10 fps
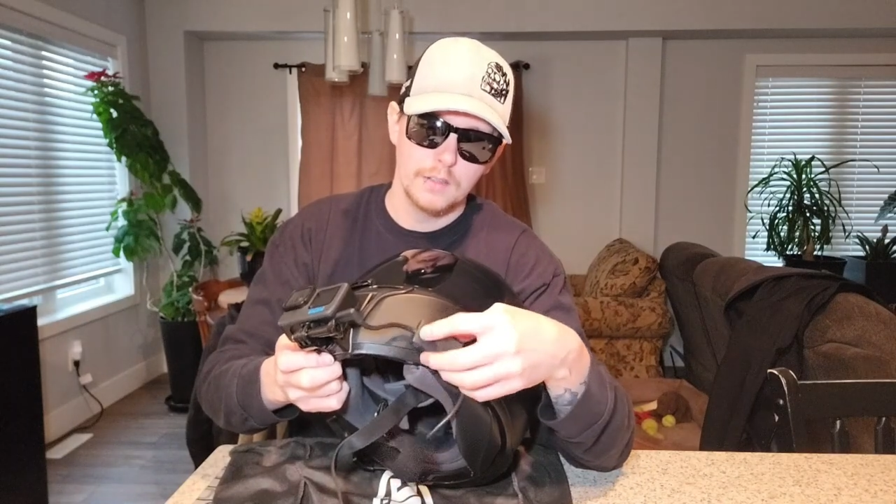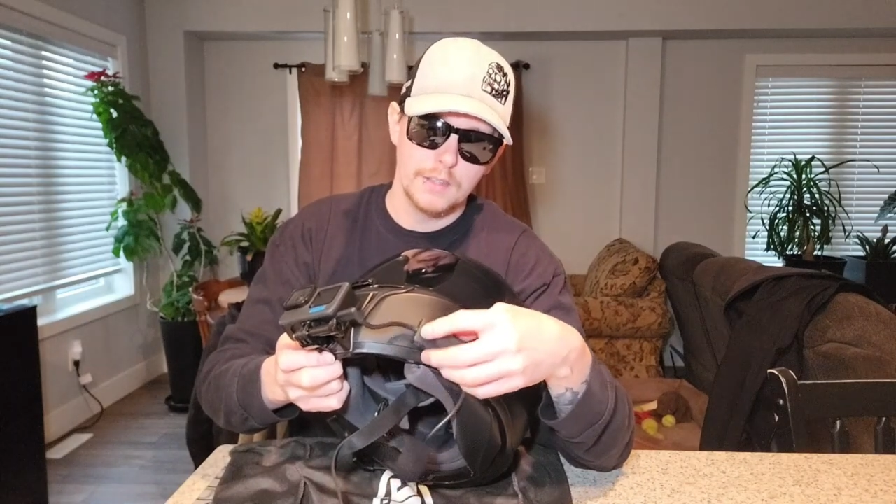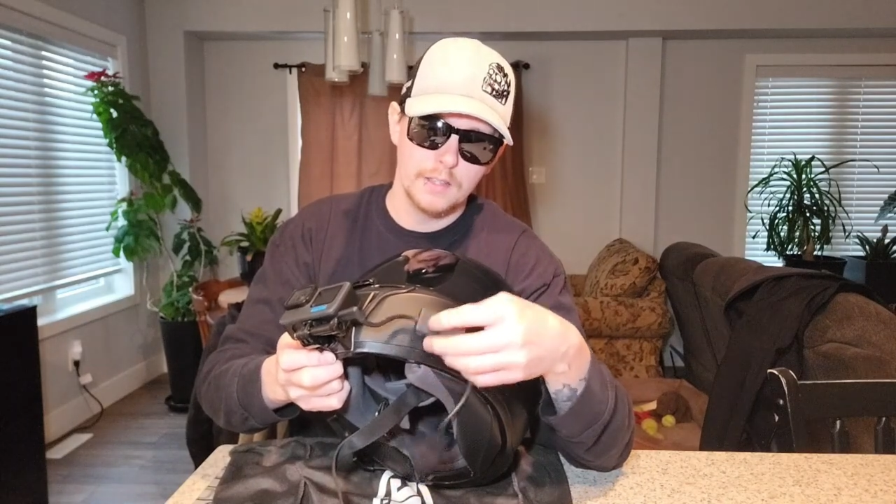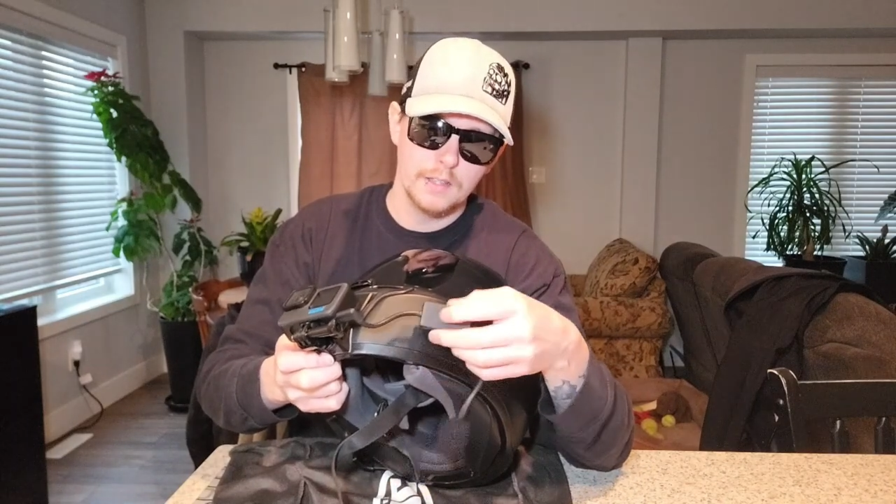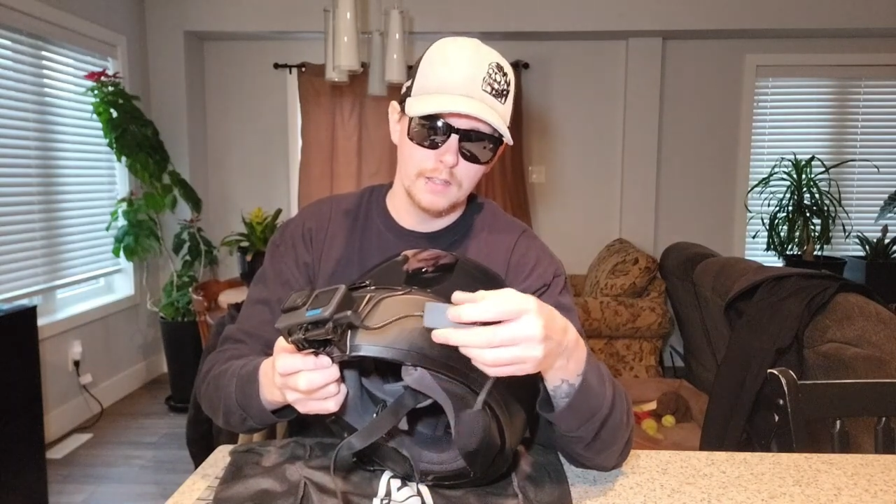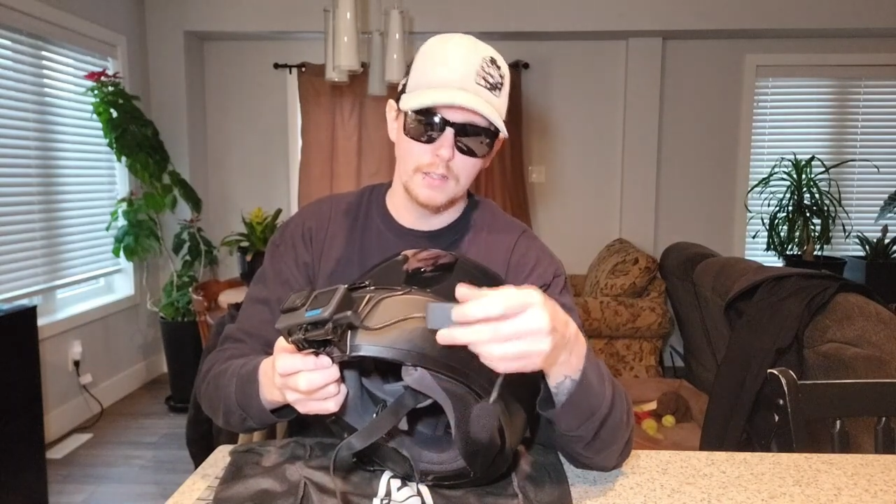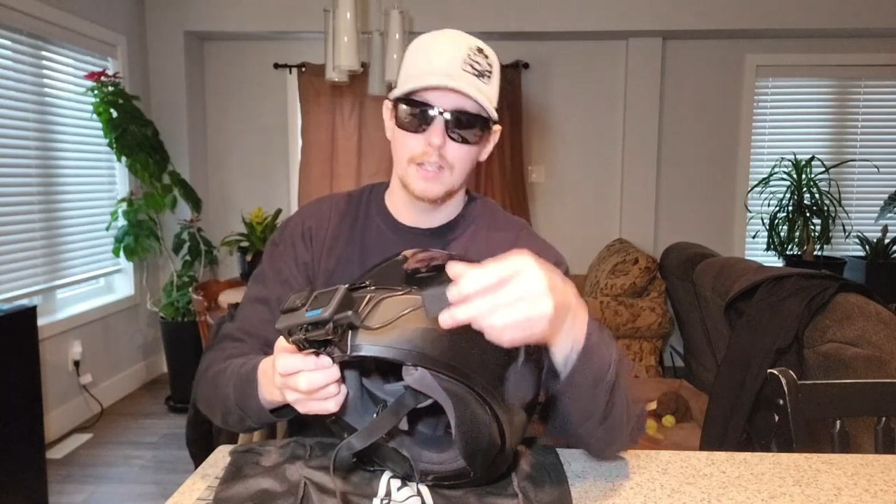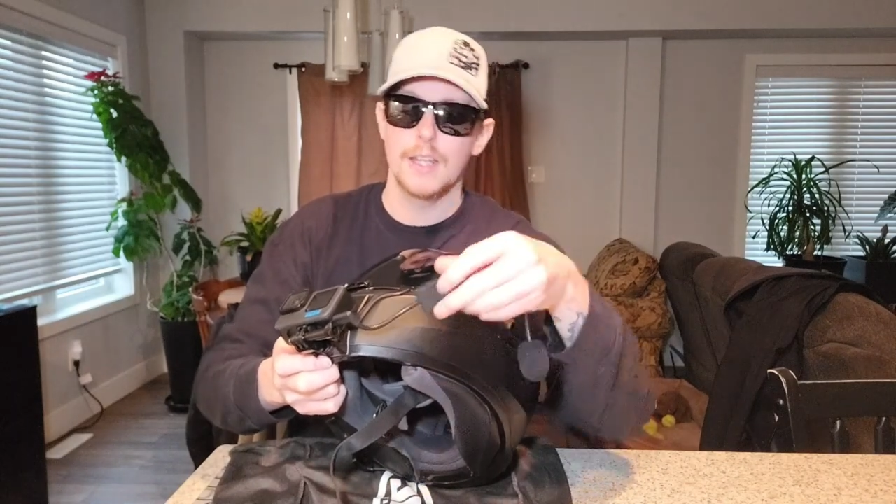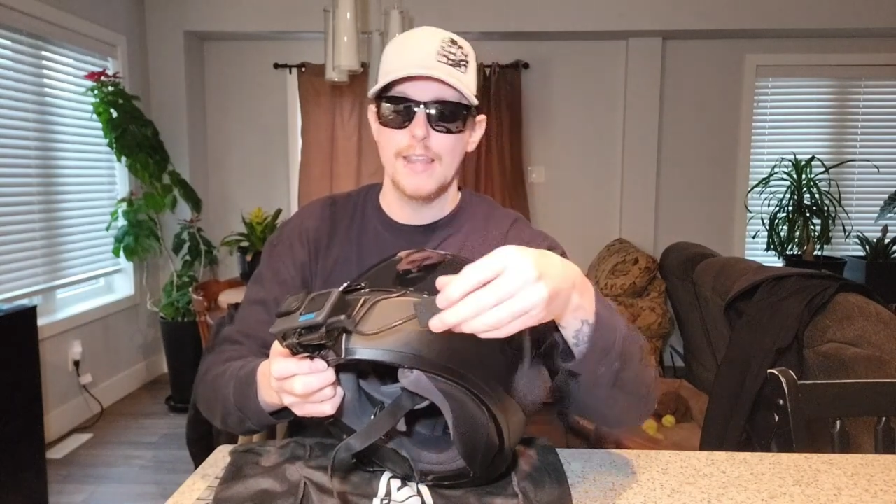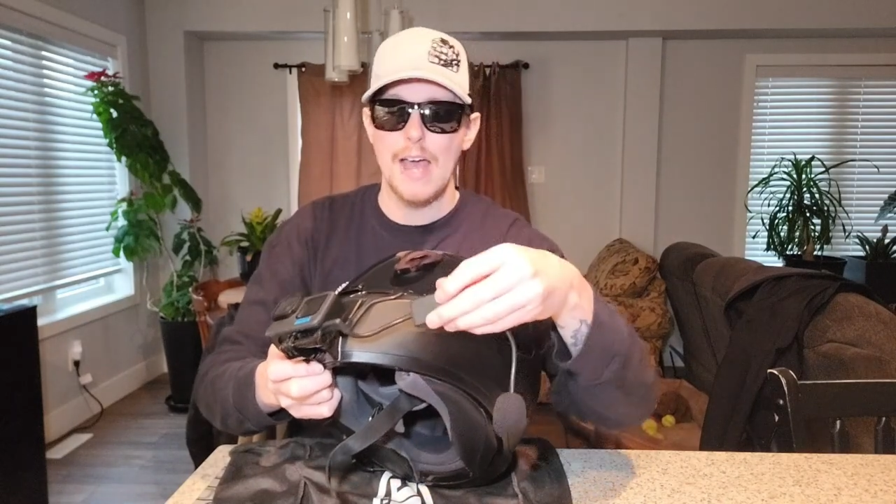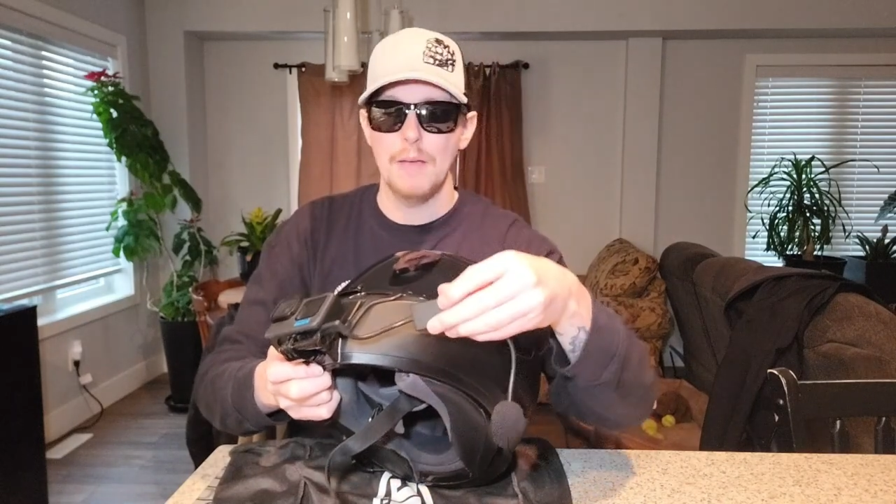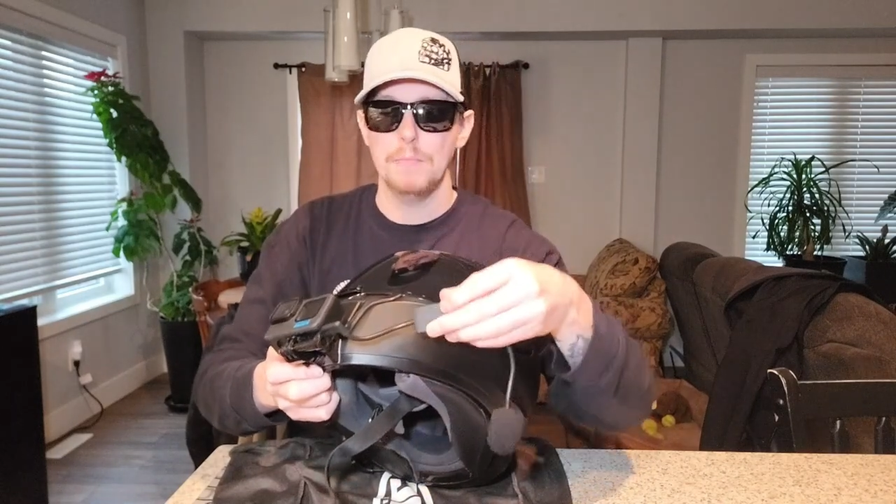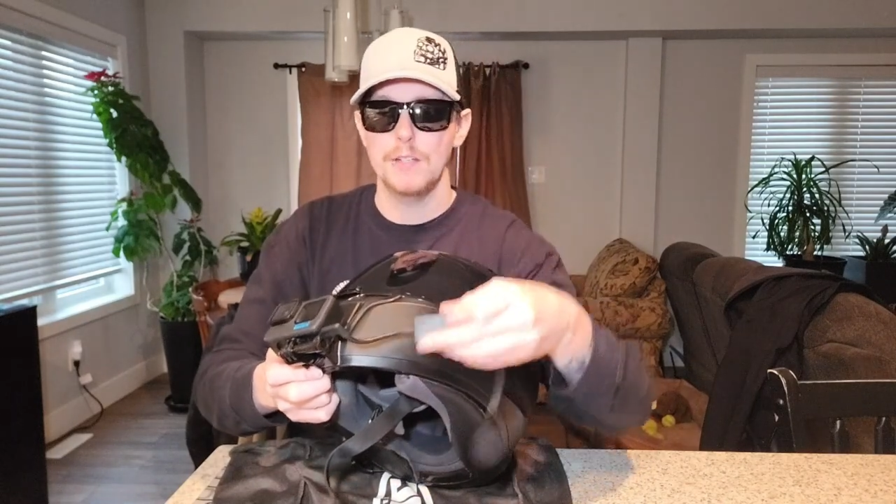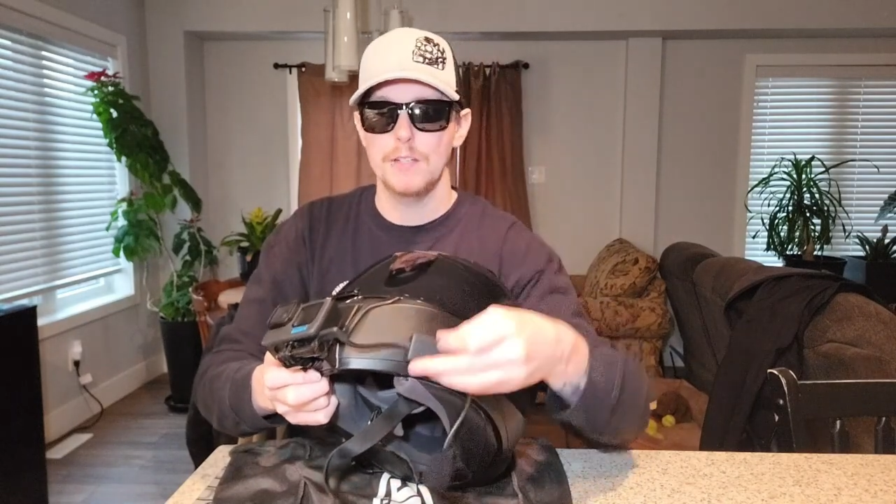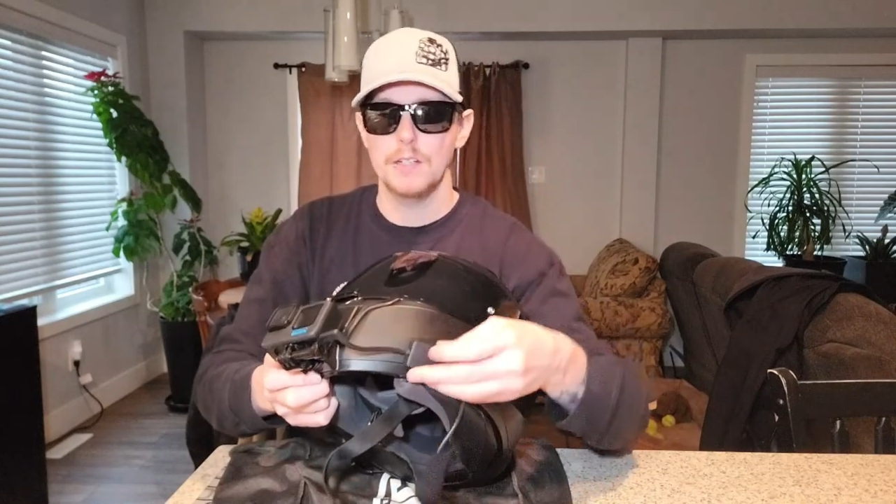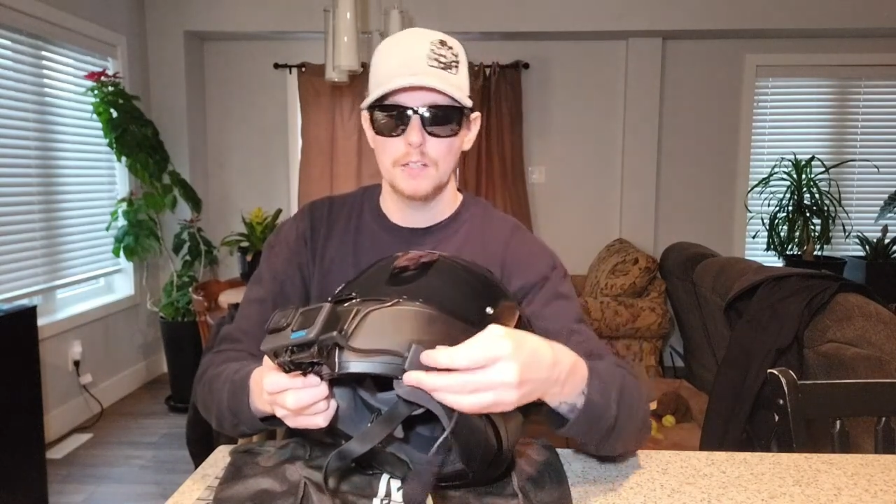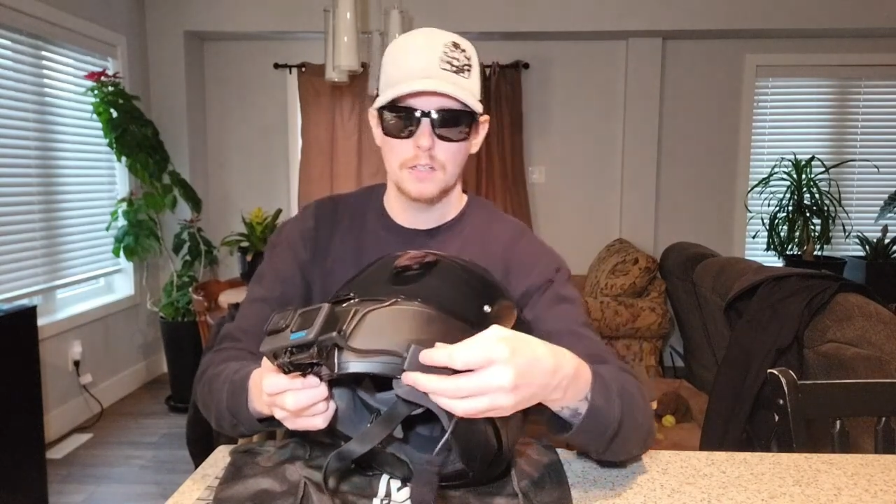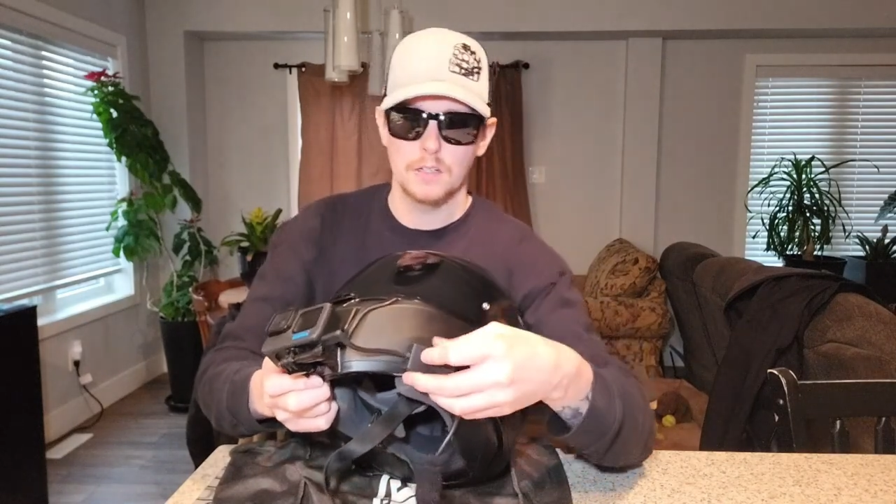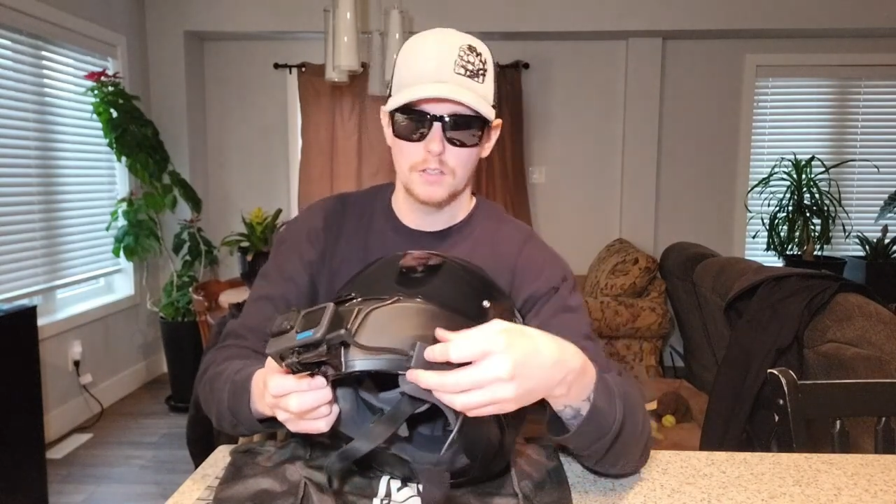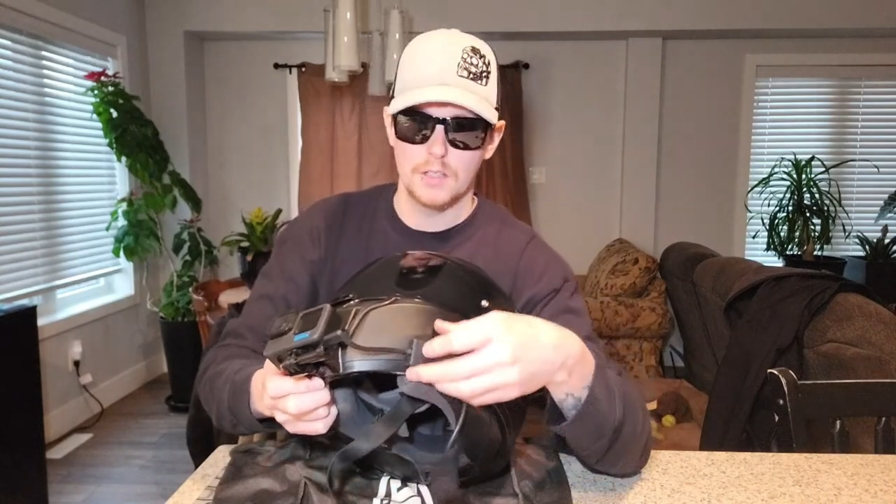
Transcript: the adapter